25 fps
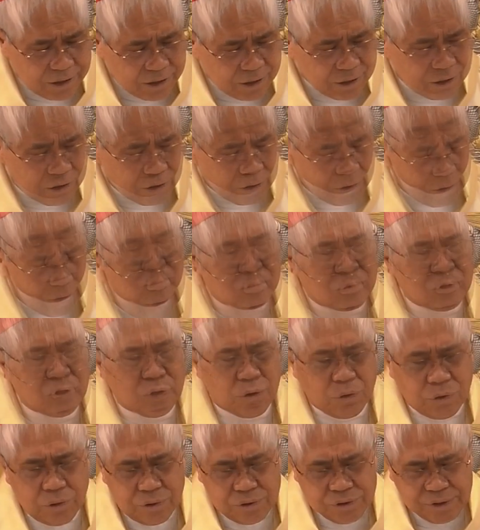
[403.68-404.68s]
it
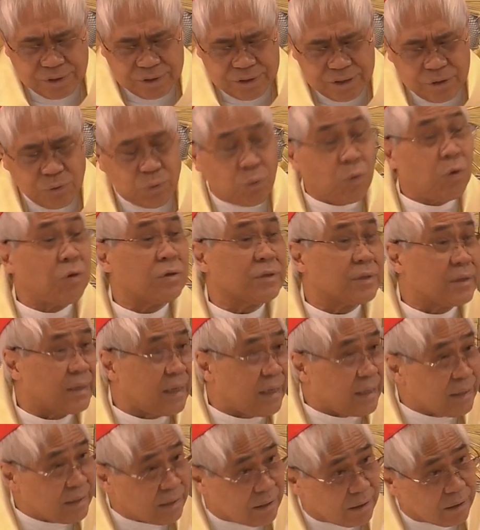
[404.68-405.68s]
because he was
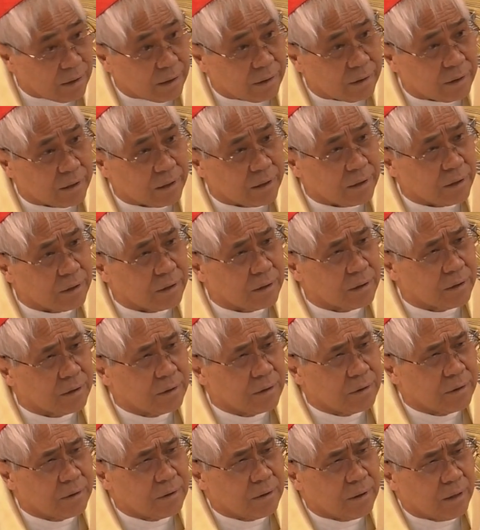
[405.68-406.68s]
ignorant.
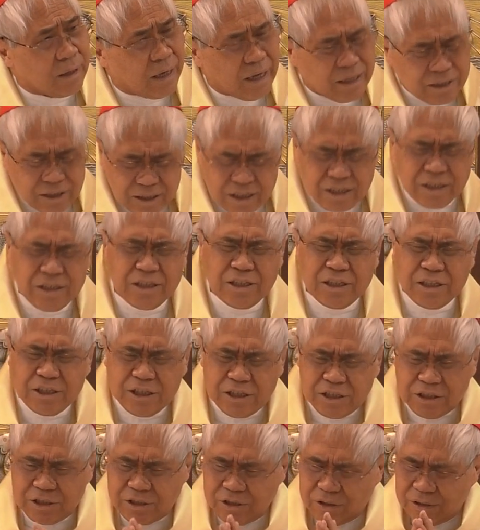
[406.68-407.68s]
And he did
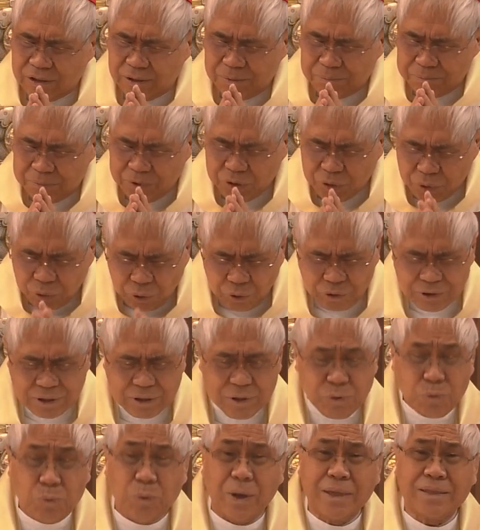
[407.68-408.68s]
it because
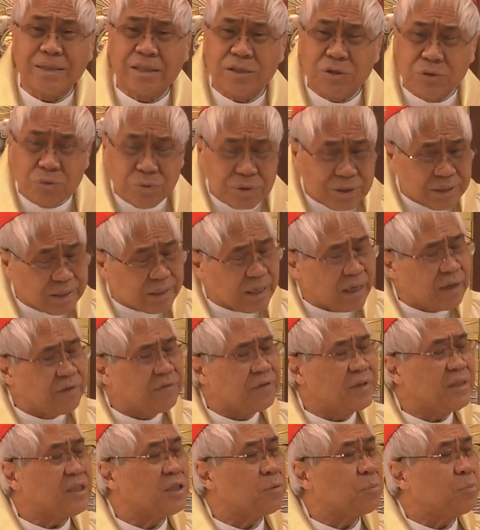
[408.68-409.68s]
he wanted to save
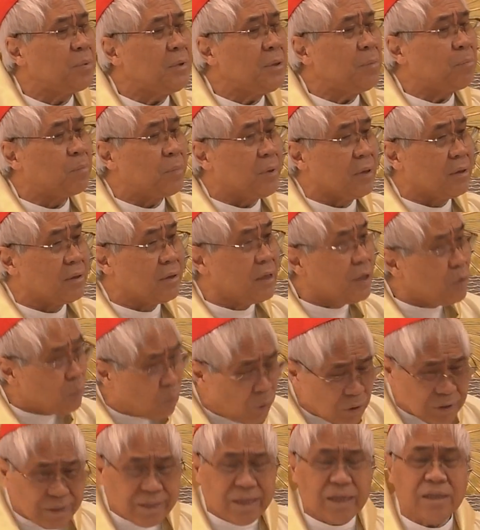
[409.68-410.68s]
his people. He
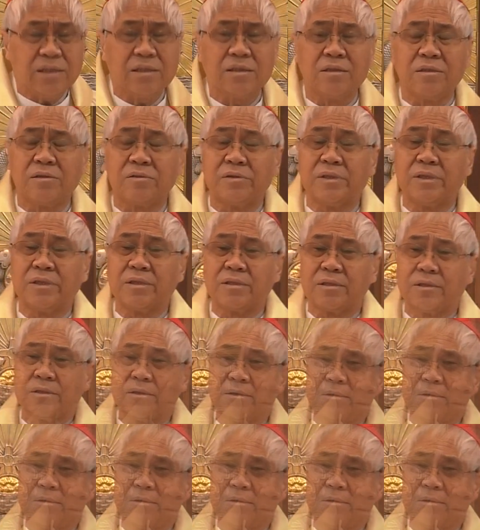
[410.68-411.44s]
was ignorant,